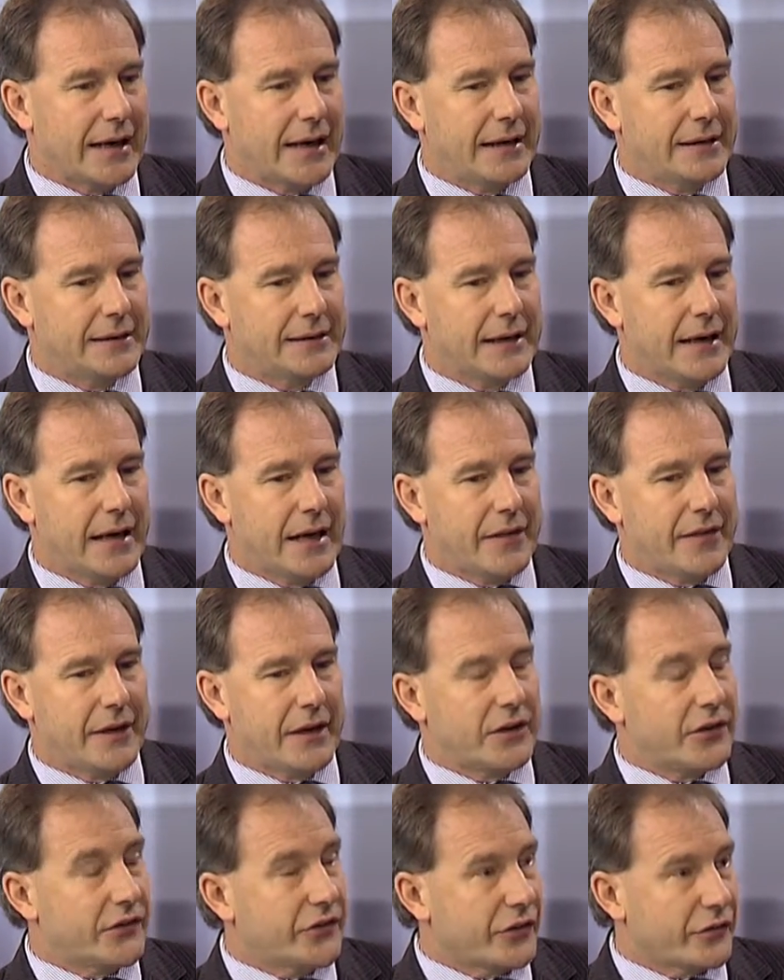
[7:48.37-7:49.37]
and
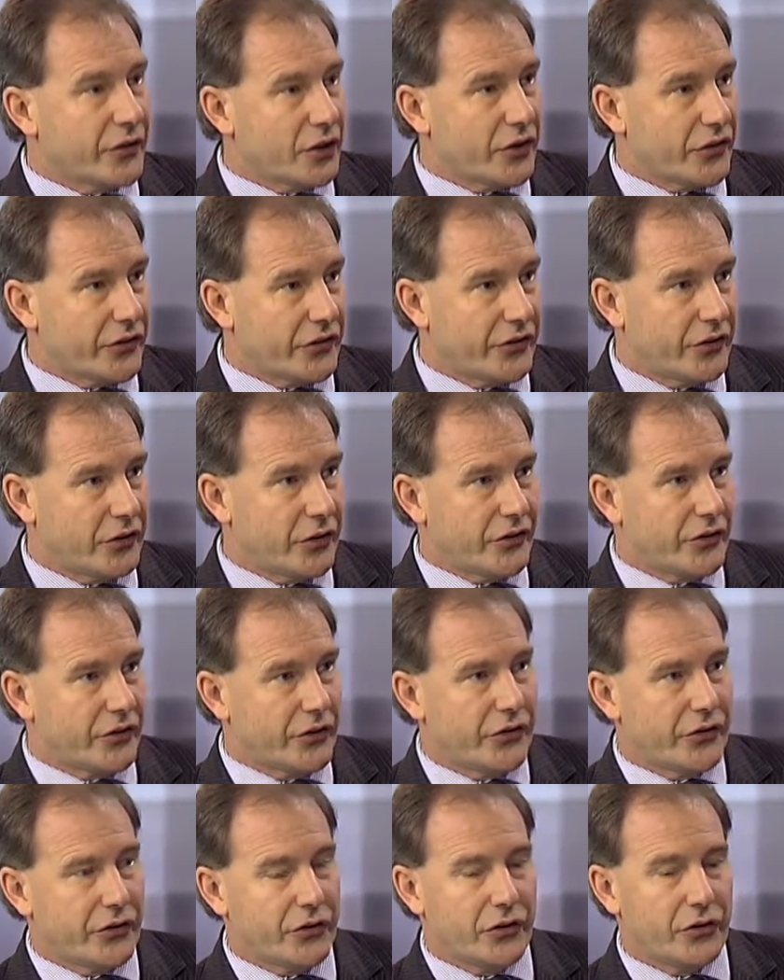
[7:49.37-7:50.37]
that is of a serious
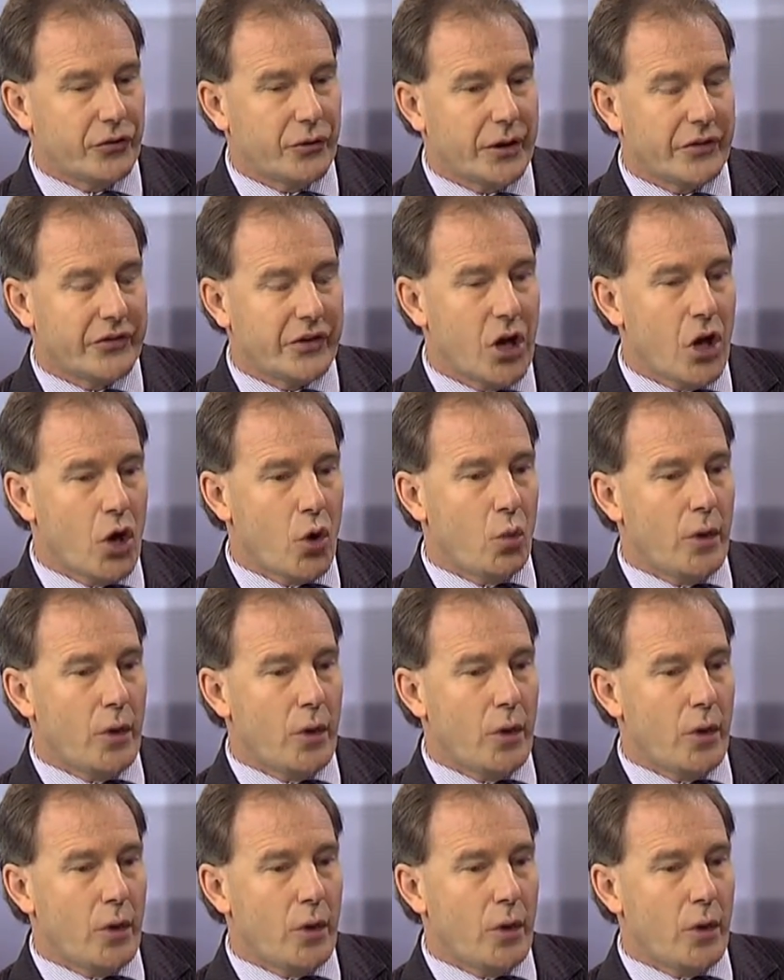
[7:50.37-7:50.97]
concern to us.